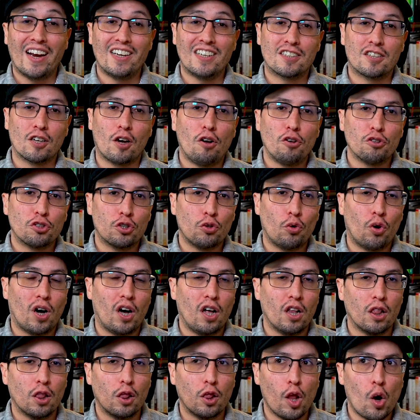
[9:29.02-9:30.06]
it's also a
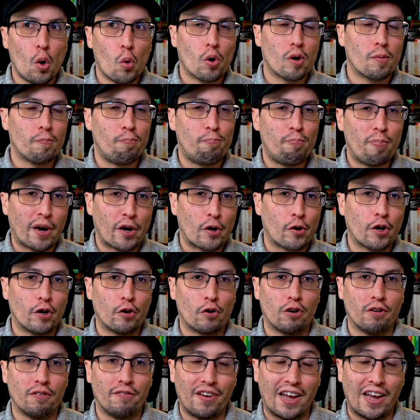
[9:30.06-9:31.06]
lower barrier of